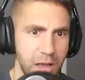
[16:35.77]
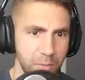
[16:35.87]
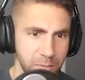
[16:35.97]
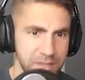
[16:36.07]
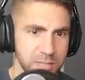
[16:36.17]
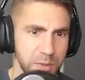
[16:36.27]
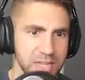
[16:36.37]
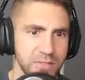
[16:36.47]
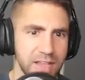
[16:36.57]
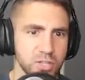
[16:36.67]
I wouldn't be
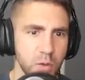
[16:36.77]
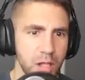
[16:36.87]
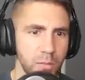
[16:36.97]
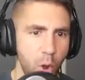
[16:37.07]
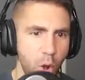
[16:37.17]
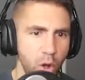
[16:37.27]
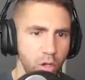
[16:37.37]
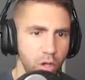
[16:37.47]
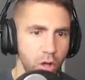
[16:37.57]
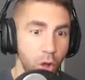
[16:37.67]
surprised if I could swallow them
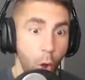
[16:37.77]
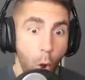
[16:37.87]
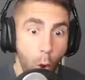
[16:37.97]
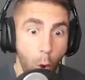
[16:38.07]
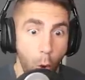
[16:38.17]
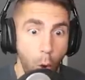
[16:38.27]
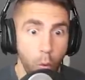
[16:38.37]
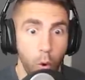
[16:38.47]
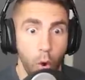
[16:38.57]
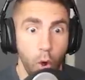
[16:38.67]
whole.
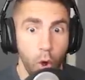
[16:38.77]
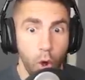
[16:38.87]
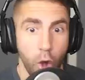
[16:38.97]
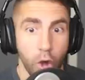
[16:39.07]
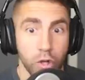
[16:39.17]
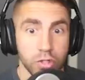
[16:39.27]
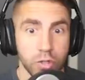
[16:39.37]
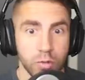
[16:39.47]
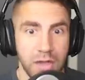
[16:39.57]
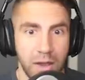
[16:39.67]
Oh!
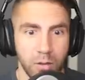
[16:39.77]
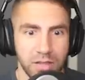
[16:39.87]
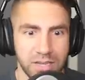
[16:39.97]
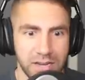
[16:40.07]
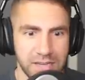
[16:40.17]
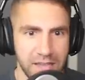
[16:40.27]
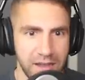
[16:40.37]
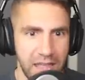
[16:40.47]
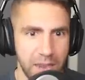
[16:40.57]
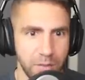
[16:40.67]
Dude, not only did I take
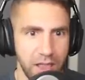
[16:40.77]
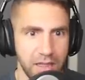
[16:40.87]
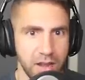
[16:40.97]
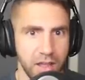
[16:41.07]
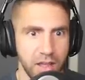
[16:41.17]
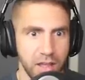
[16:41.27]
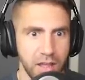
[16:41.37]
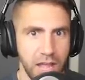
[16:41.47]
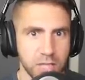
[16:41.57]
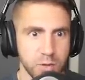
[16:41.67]
out a hammerhead,
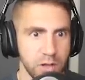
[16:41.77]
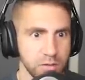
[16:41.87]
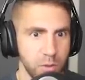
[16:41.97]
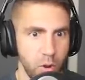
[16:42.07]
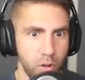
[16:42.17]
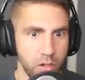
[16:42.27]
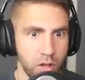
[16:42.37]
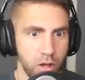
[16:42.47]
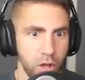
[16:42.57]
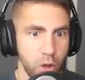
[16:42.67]
I swallowed them whole.
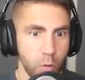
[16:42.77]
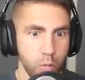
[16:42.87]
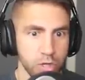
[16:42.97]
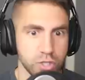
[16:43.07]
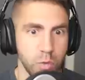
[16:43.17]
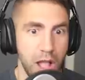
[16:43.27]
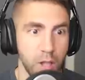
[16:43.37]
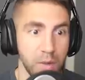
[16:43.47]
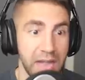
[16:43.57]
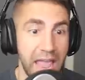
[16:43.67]
We're
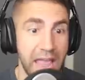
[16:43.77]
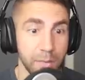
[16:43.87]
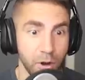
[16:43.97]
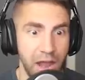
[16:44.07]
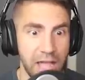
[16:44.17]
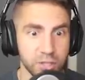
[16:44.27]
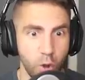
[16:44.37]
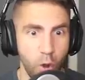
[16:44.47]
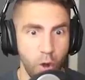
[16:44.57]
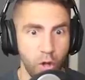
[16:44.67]
swallowing hammerheads
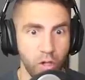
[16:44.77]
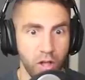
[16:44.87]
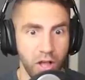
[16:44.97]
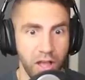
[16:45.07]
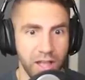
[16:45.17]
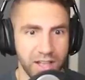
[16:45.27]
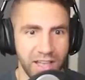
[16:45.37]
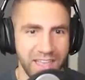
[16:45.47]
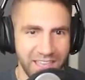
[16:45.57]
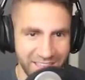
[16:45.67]
whole.
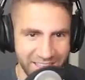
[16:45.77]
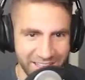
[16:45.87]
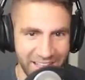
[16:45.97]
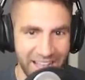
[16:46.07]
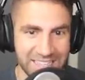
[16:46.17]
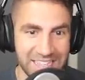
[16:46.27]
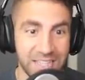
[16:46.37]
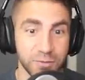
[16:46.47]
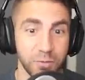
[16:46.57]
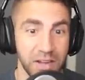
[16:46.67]
Guys,
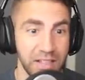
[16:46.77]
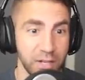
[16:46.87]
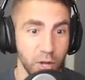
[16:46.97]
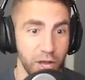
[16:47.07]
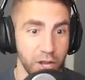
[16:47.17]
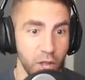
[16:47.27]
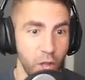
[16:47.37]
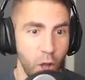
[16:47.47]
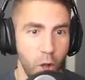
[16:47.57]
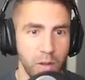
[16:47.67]
that's really good.
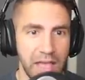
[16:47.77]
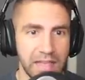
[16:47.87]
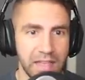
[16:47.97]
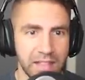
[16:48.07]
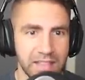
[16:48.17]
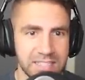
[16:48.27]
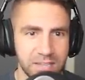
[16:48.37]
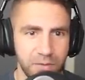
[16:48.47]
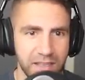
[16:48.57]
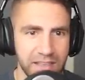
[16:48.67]
Okay, let's see
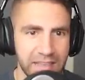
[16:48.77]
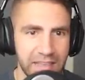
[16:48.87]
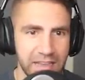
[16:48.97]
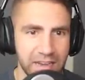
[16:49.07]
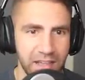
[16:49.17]
if I can get